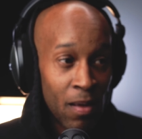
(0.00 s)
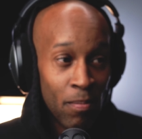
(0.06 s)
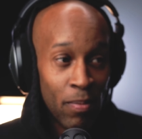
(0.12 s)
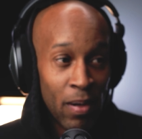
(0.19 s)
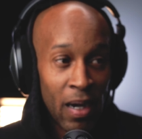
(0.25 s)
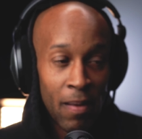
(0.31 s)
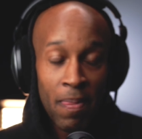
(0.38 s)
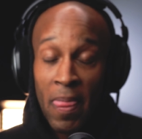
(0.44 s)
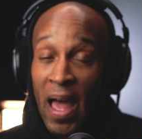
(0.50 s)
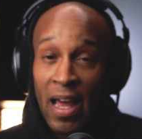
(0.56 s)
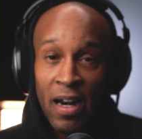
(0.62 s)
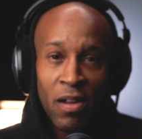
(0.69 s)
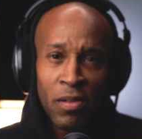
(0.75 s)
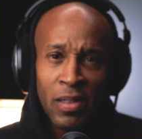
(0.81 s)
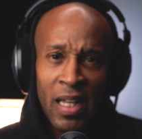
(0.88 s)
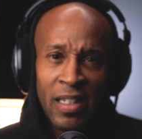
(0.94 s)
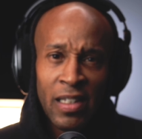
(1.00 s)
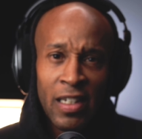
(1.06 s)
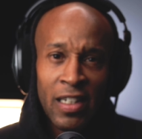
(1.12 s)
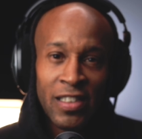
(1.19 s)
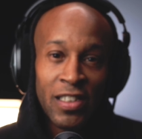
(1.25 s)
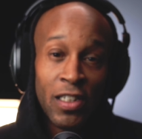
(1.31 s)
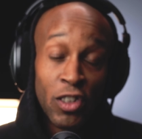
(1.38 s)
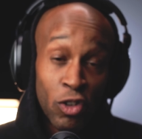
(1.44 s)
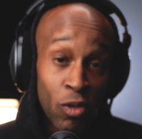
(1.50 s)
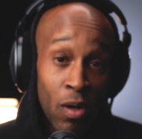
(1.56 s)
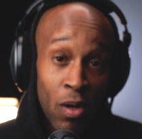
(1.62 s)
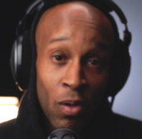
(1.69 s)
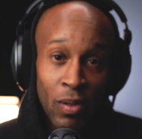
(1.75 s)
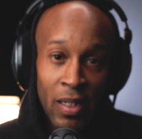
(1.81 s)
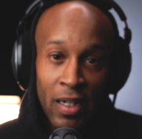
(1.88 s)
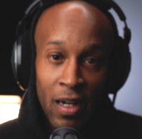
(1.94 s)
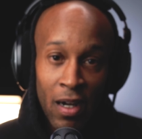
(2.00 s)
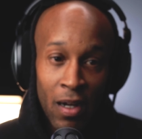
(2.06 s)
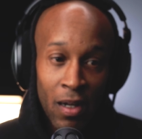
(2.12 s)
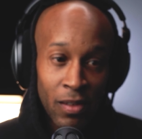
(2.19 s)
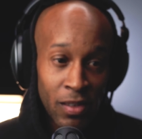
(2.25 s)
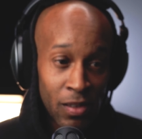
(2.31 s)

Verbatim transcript: But I don't think that it's a troll at all.